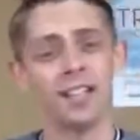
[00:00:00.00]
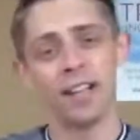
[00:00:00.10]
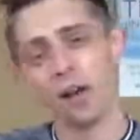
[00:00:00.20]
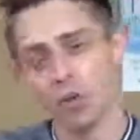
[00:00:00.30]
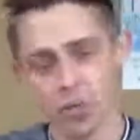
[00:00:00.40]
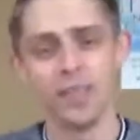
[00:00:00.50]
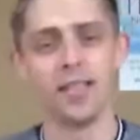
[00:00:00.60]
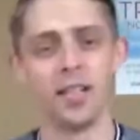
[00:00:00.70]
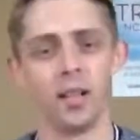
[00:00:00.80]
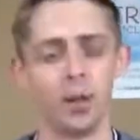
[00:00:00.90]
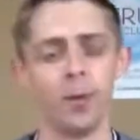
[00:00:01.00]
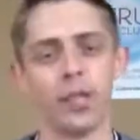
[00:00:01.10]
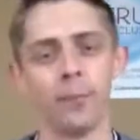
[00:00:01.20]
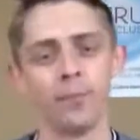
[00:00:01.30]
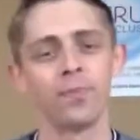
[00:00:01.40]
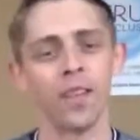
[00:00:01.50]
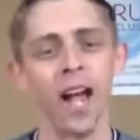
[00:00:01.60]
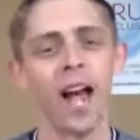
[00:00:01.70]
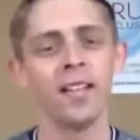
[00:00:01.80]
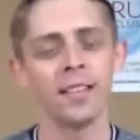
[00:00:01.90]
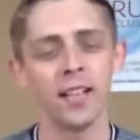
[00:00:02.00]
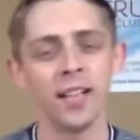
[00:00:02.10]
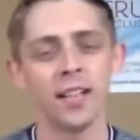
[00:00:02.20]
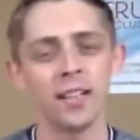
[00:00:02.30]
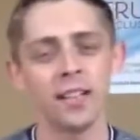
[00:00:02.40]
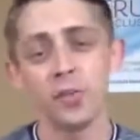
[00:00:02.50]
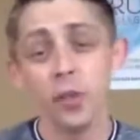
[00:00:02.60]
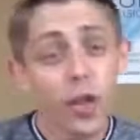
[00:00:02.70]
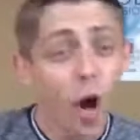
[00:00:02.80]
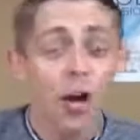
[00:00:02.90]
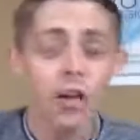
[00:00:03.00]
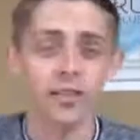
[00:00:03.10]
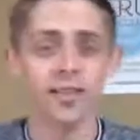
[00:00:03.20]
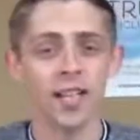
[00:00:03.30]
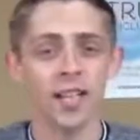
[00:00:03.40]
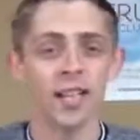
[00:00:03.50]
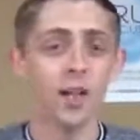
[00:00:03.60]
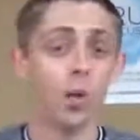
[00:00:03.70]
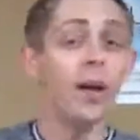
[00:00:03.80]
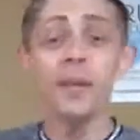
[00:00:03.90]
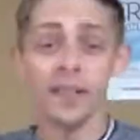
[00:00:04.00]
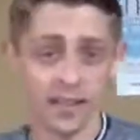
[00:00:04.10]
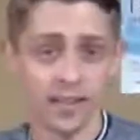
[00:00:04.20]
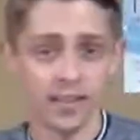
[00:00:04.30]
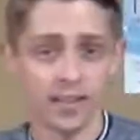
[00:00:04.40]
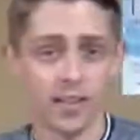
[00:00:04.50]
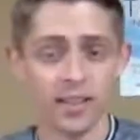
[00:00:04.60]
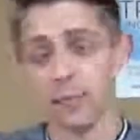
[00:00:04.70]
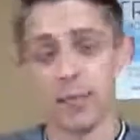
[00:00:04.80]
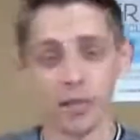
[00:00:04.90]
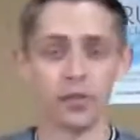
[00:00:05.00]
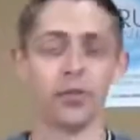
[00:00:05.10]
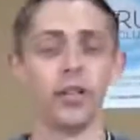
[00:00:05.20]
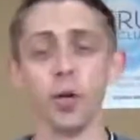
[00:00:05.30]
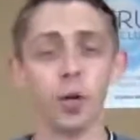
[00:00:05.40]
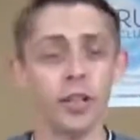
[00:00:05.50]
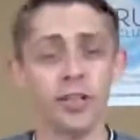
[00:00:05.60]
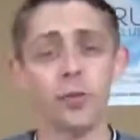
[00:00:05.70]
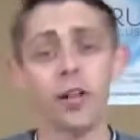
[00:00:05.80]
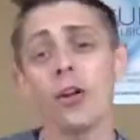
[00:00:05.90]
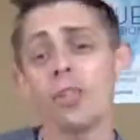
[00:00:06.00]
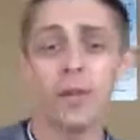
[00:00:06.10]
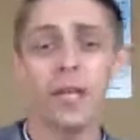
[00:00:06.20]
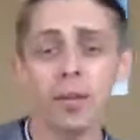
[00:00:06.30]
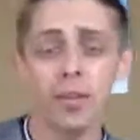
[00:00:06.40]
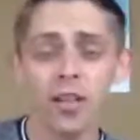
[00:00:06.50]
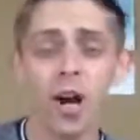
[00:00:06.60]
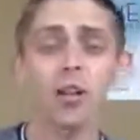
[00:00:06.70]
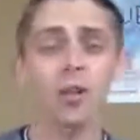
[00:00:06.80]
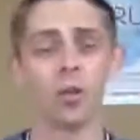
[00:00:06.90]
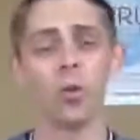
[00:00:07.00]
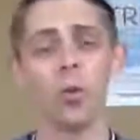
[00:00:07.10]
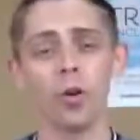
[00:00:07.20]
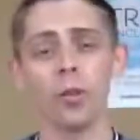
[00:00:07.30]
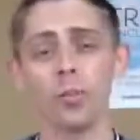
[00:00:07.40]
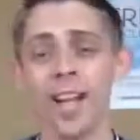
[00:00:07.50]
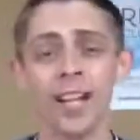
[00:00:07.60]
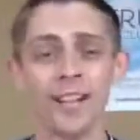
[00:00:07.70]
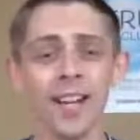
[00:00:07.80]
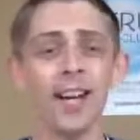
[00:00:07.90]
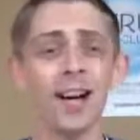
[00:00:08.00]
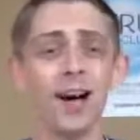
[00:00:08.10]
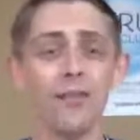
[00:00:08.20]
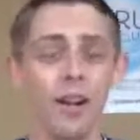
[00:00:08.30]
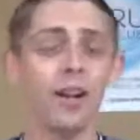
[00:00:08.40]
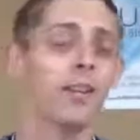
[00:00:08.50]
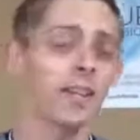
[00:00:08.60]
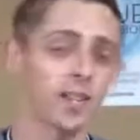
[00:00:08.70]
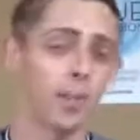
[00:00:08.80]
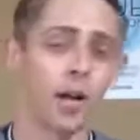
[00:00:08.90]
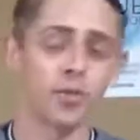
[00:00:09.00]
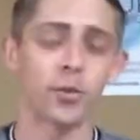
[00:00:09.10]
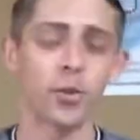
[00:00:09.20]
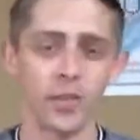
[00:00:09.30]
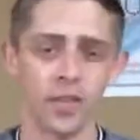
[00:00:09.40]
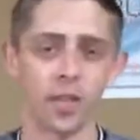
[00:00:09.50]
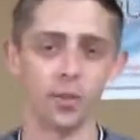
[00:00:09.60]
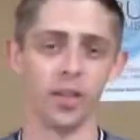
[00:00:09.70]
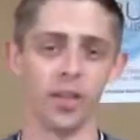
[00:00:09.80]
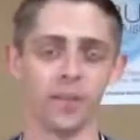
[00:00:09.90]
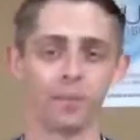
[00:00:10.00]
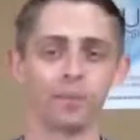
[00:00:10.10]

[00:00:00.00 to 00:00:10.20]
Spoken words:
LGBT inclusion. And it disregards women in ministry, or it disregards people of color, or the plight of various oppressed groups in the community.